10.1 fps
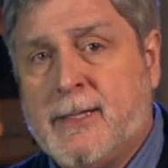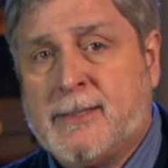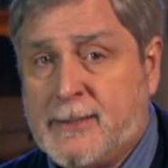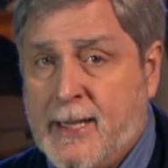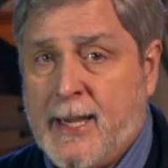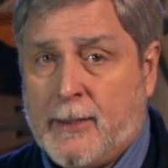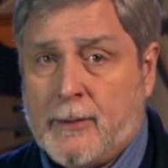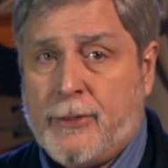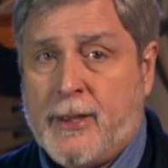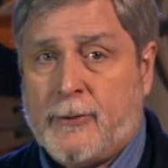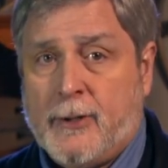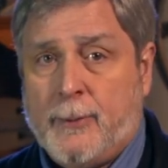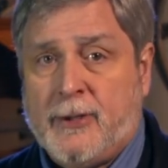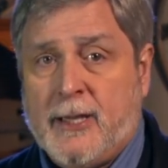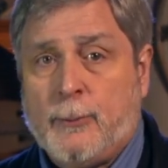Today on the Thinker
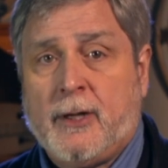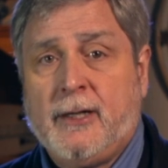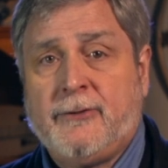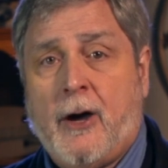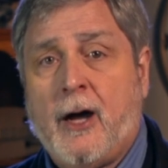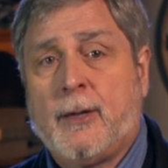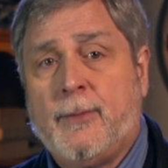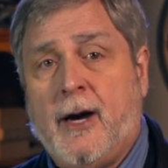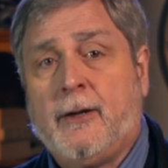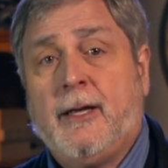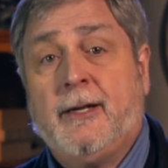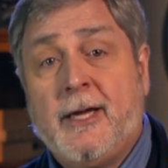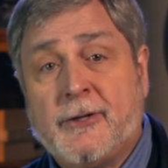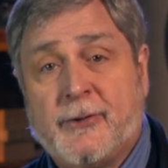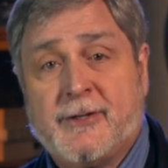Update, we're going to talk about an
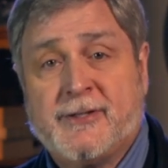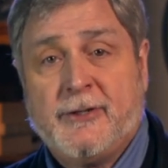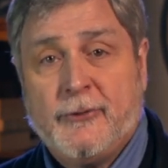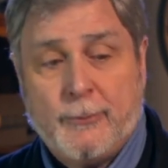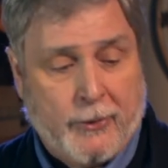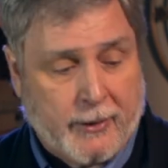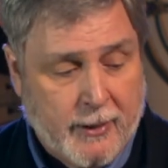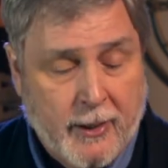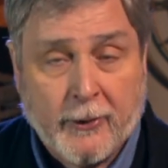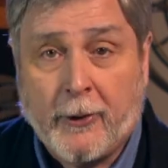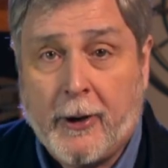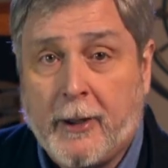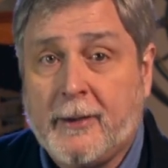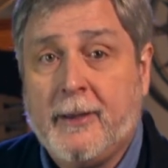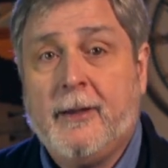interesting new book
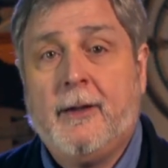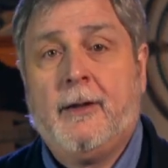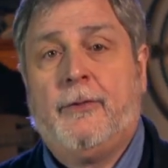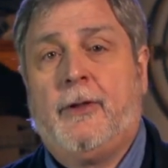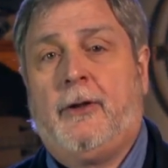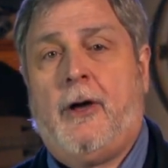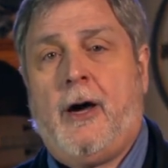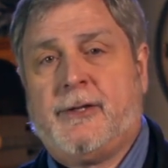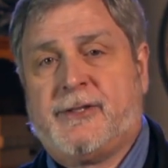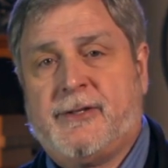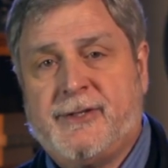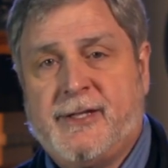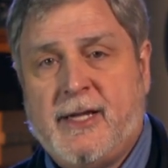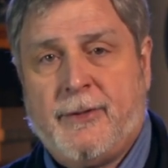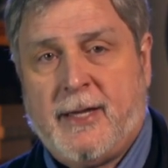called the Lost
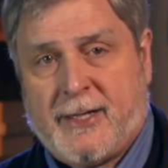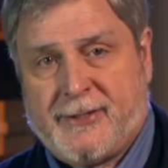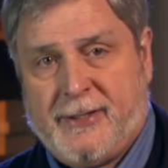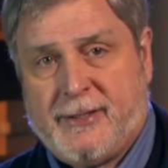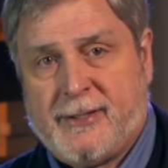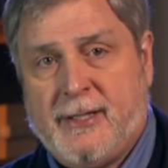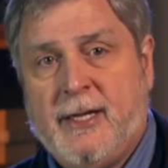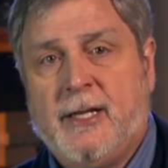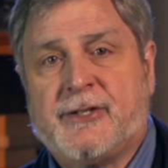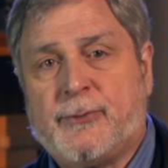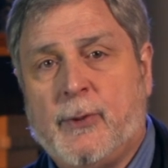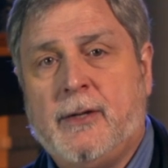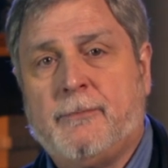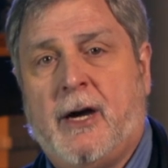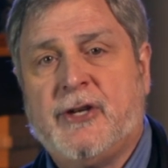Sea of the Exodus. It is
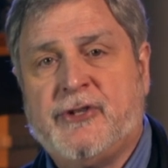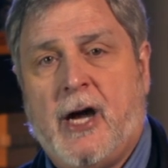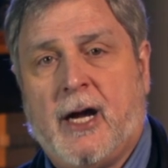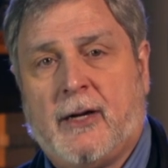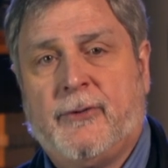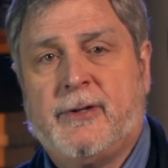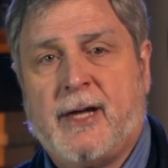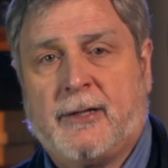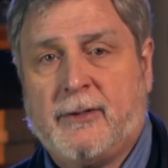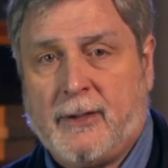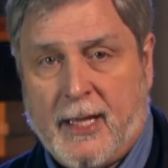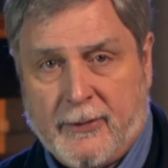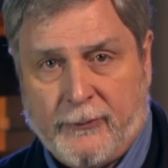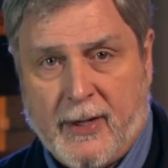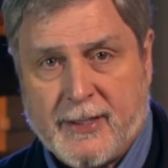written by geographer Dr.
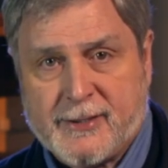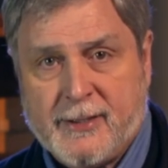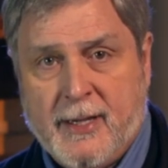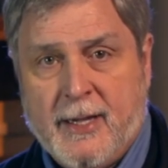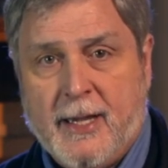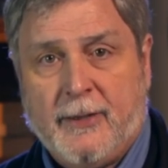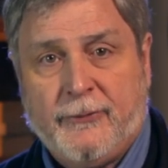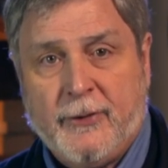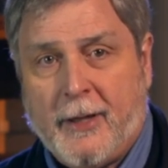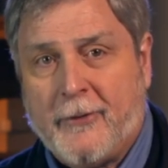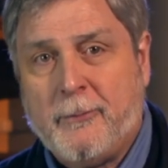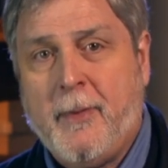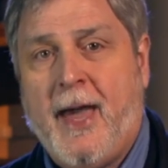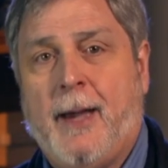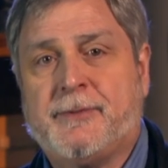Glen Fritz. And if you love
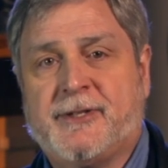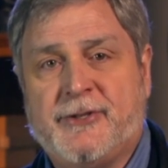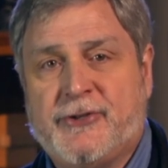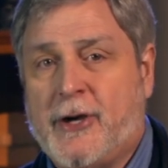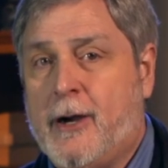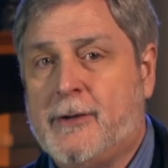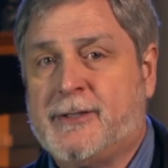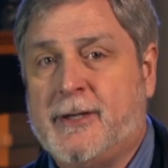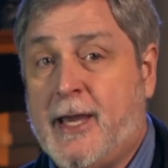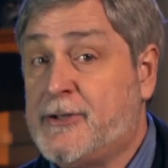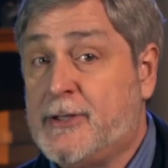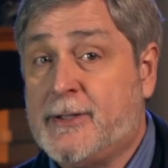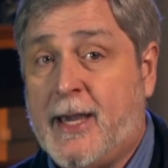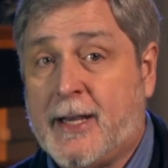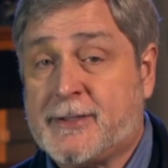maps and charts and
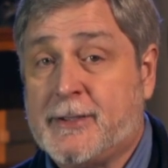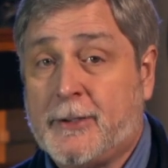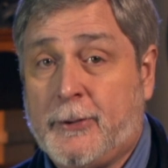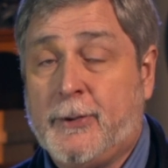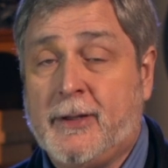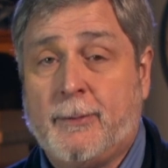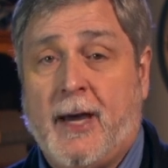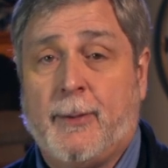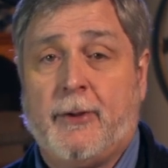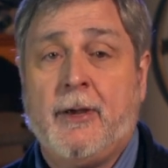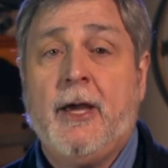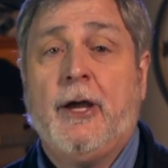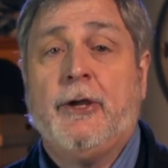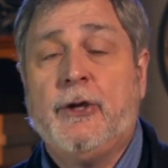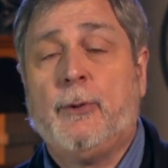ancient texts, including the Bible,
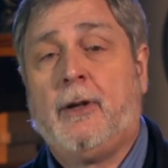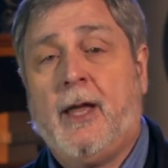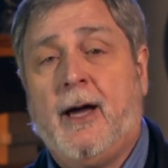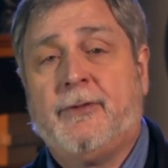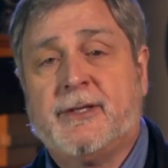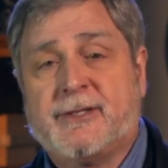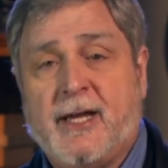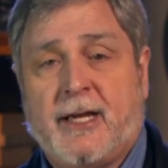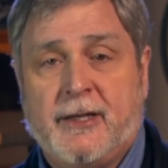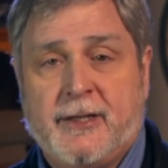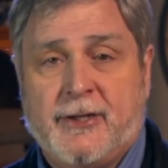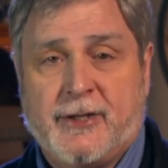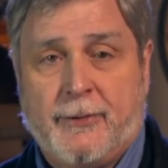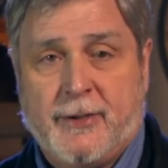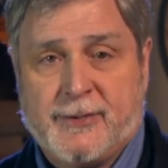you will love this second
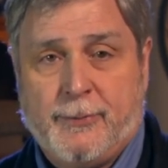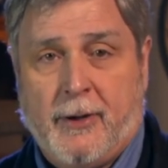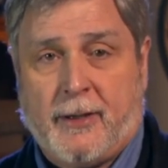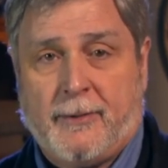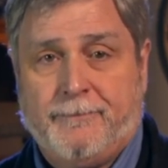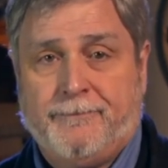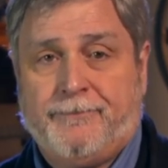edition of this book.